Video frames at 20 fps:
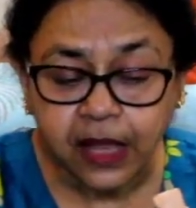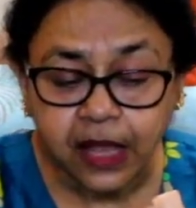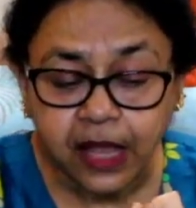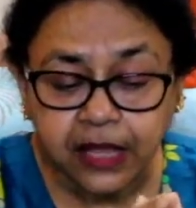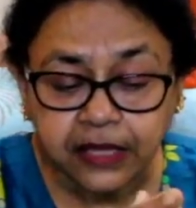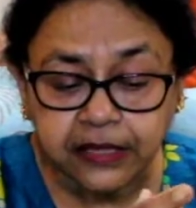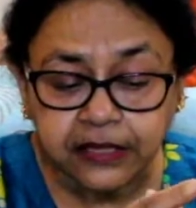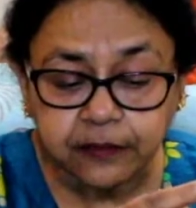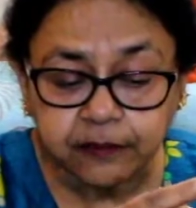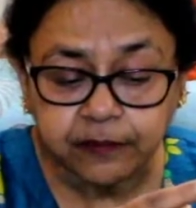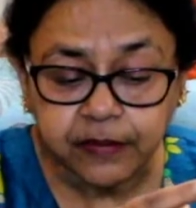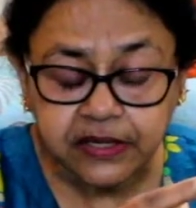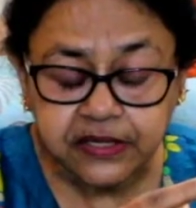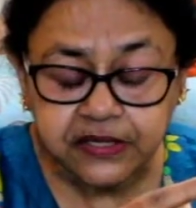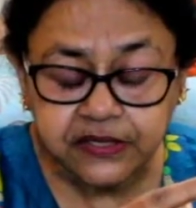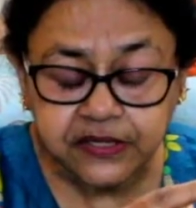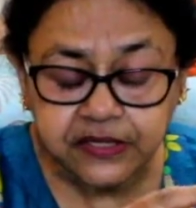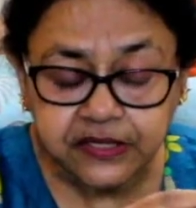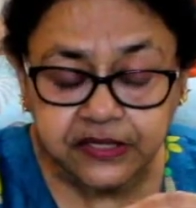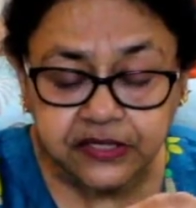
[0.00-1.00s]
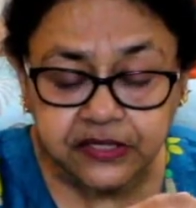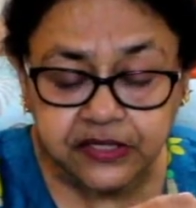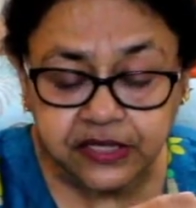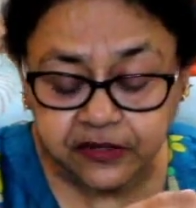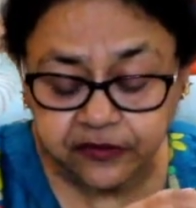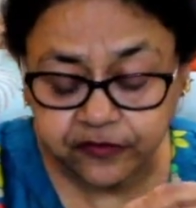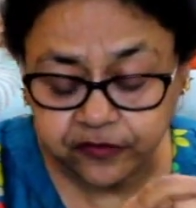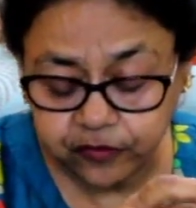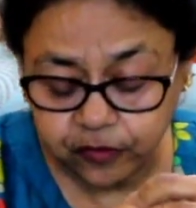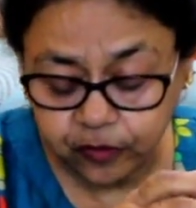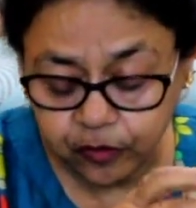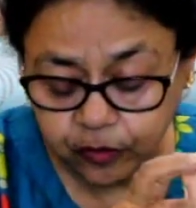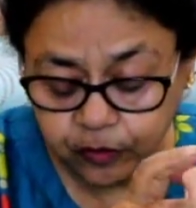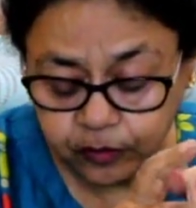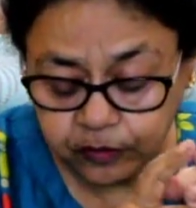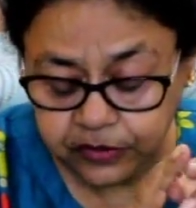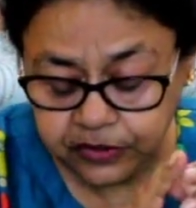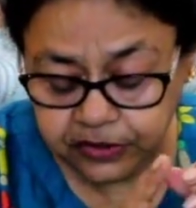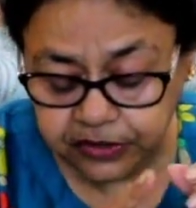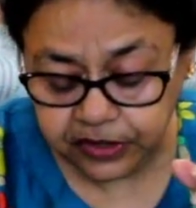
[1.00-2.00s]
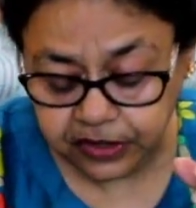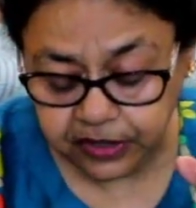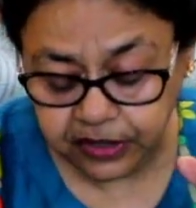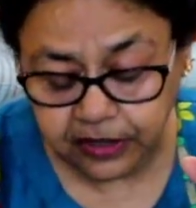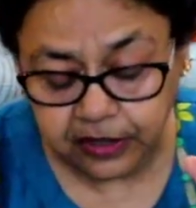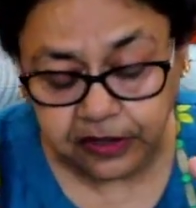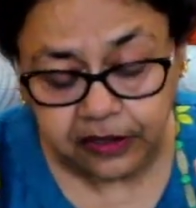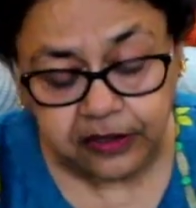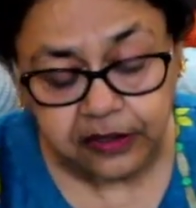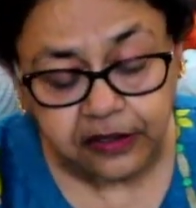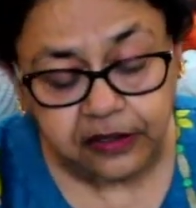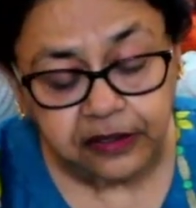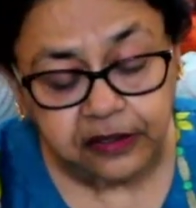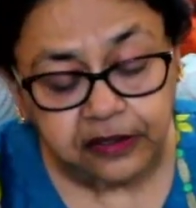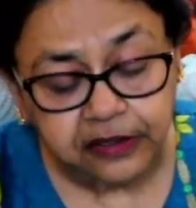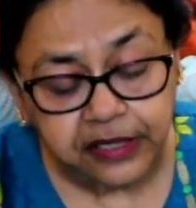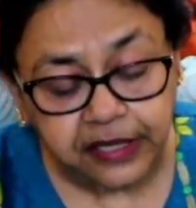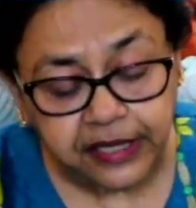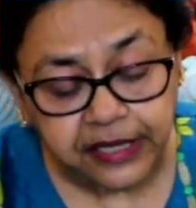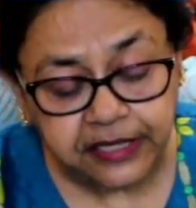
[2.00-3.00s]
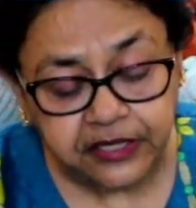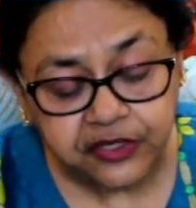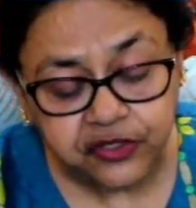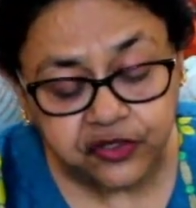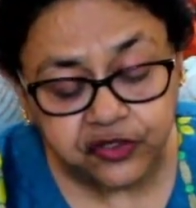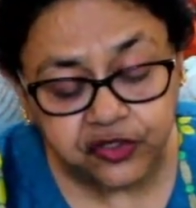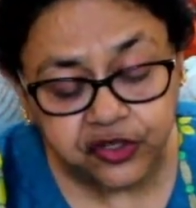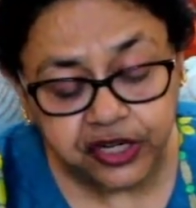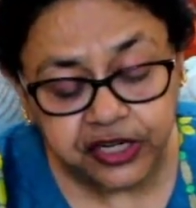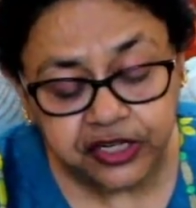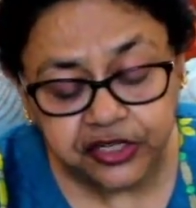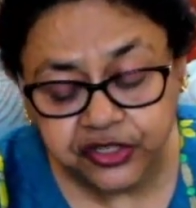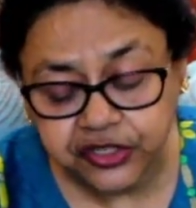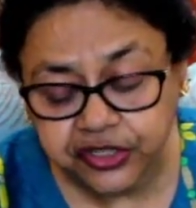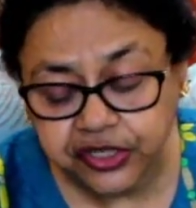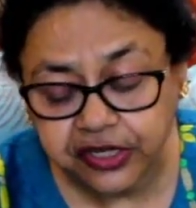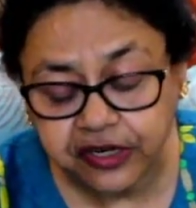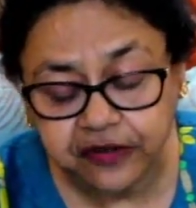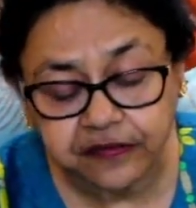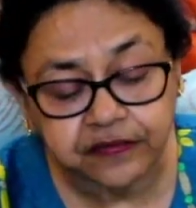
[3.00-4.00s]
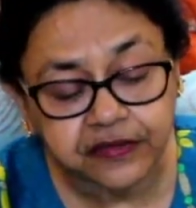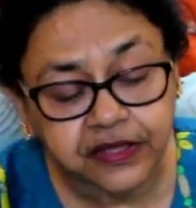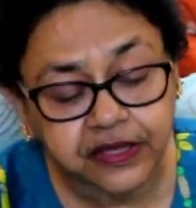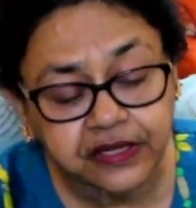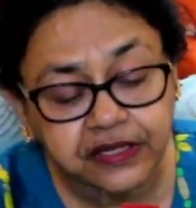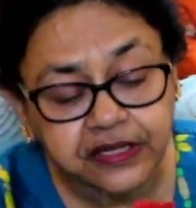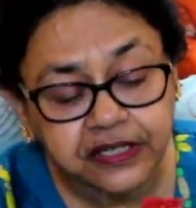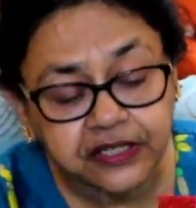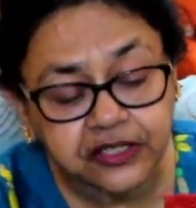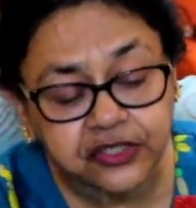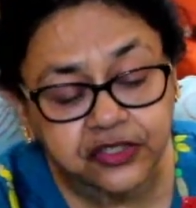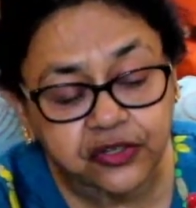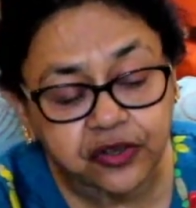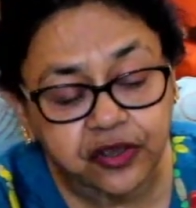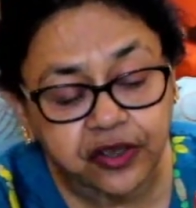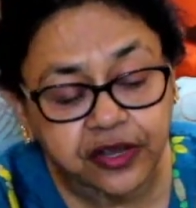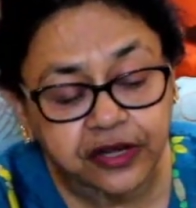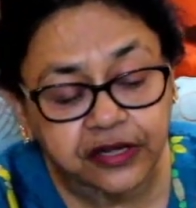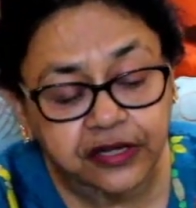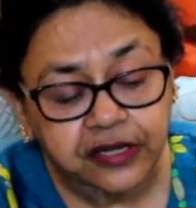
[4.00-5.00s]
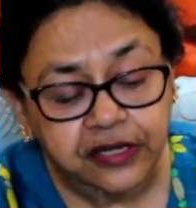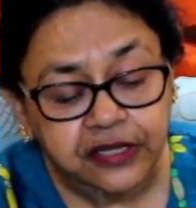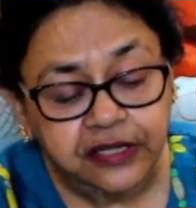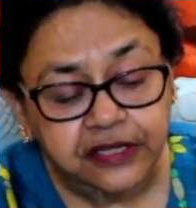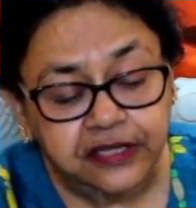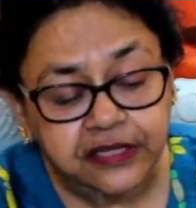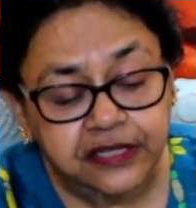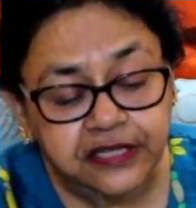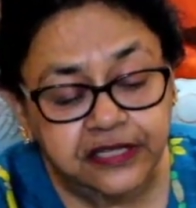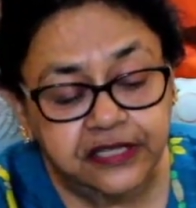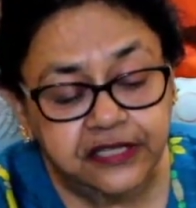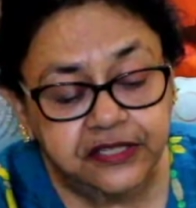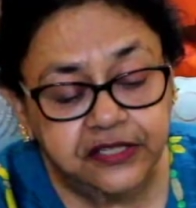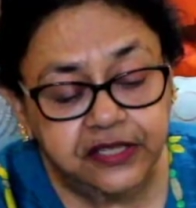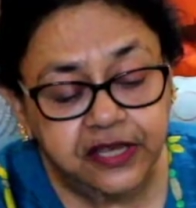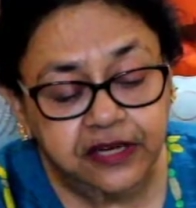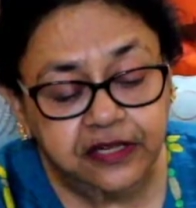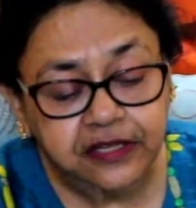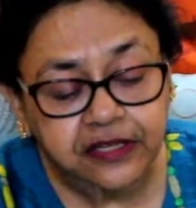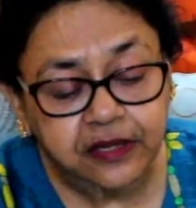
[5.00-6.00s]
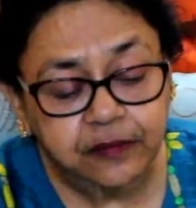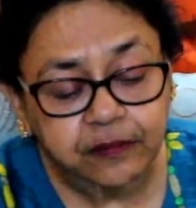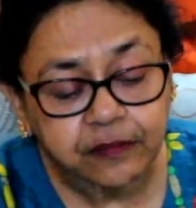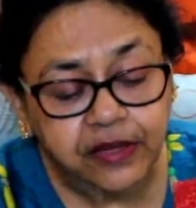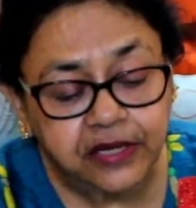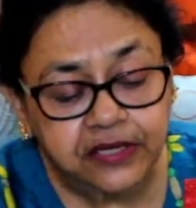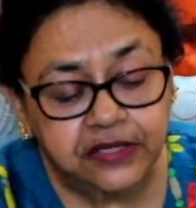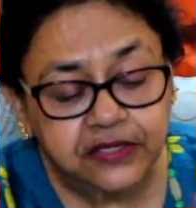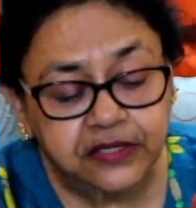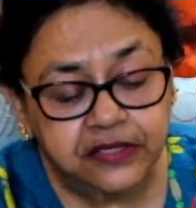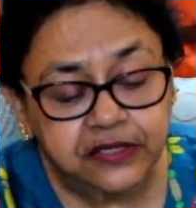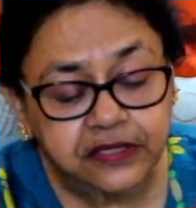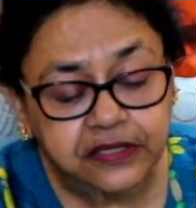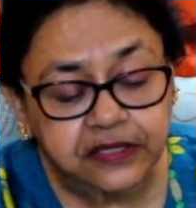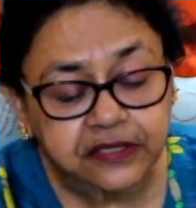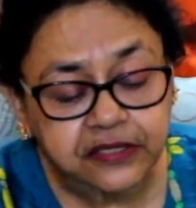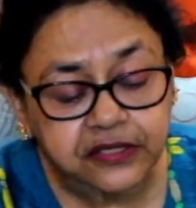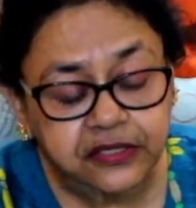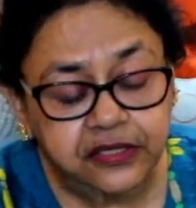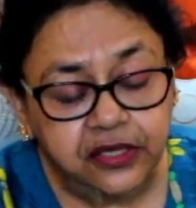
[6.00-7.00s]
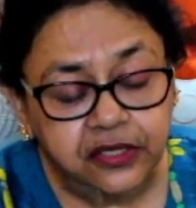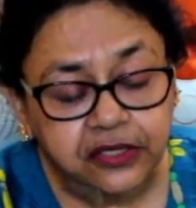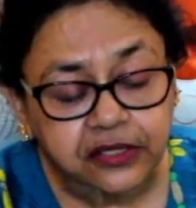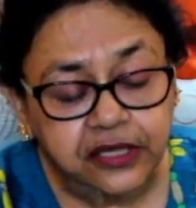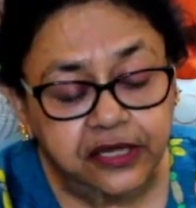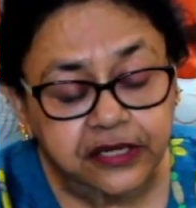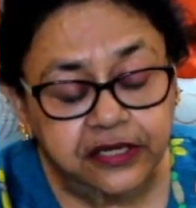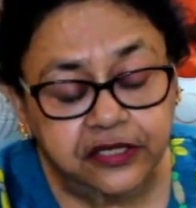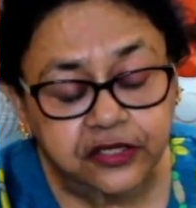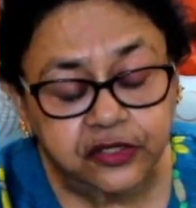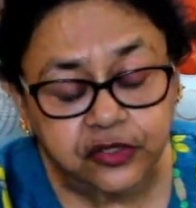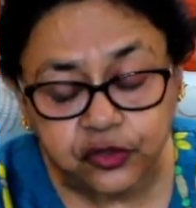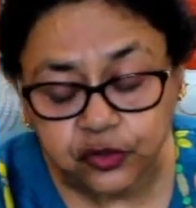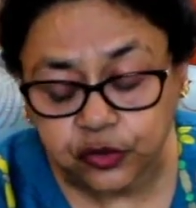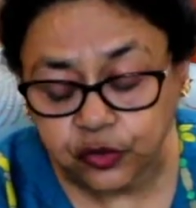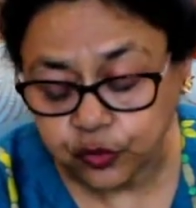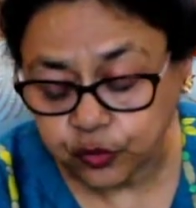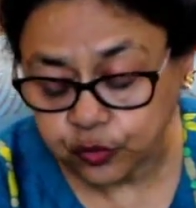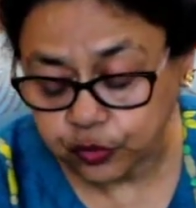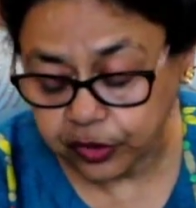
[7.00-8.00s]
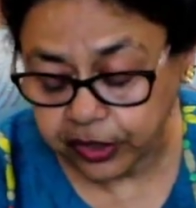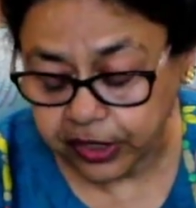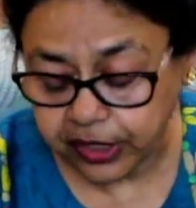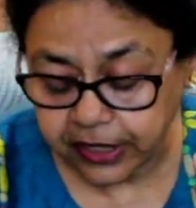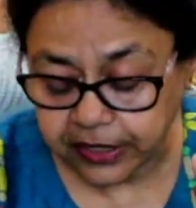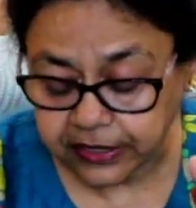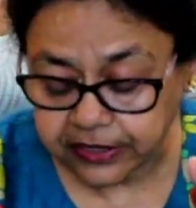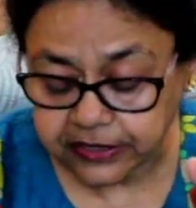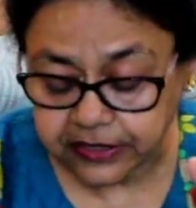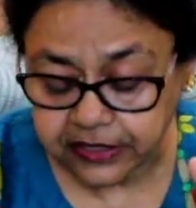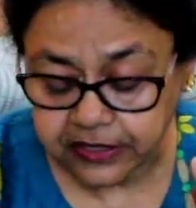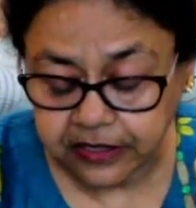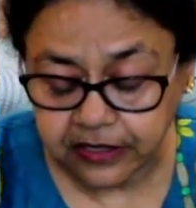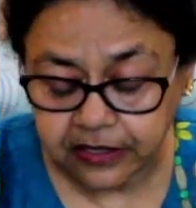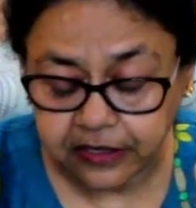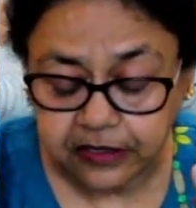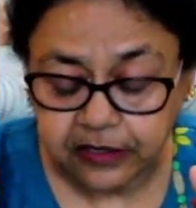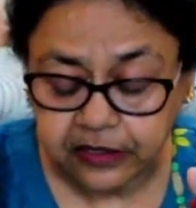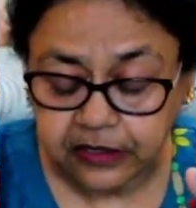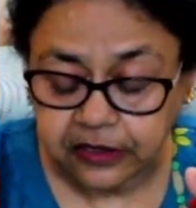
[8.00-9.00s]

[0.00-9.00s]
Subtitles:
and the muscles that forms the extension of the knee joint, these are the muscles that is known as the